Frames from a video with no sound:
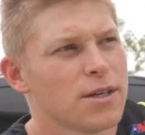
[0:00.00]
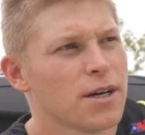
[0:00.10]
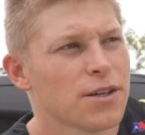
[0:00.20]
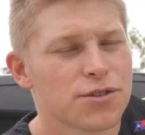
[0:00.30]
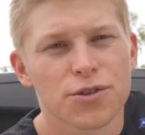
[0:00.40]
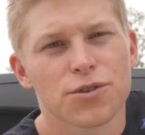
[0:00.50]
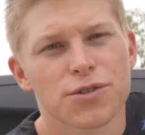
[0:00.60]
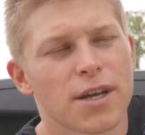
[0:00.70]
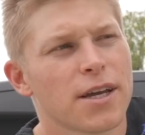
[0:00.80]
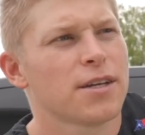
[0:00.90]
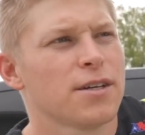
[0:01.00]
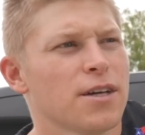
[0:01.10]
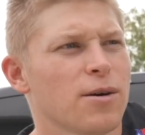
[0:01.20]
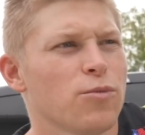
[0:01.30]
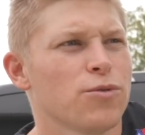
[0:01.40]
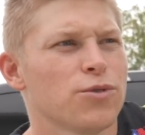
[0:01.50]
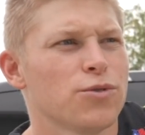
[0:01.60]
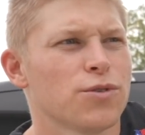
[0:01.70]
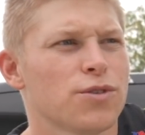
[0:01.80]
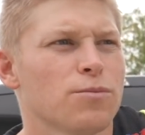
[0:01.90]
it's Thursday. We were
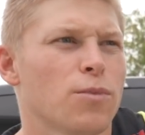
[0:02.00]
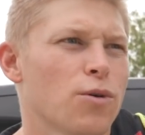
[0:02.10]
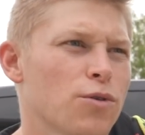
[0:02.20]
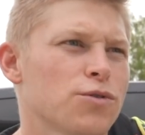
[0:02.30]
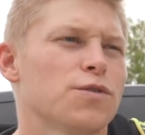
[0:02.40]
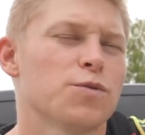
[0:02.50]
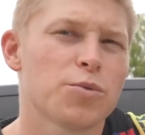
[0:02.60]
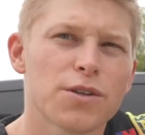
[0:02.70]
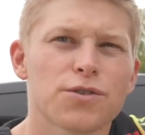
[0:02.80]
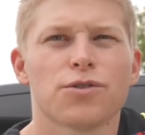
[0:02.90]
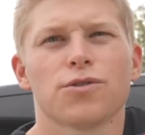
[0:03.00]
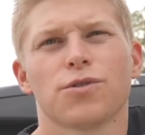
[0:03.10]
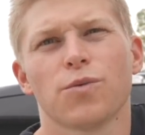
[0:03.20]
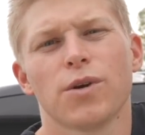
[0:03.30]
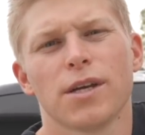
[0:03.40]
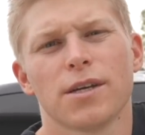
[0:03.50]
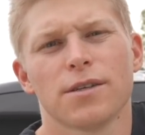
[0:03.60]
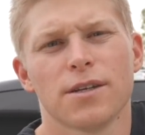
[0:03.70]
doing some motos and sprints earlier in the week.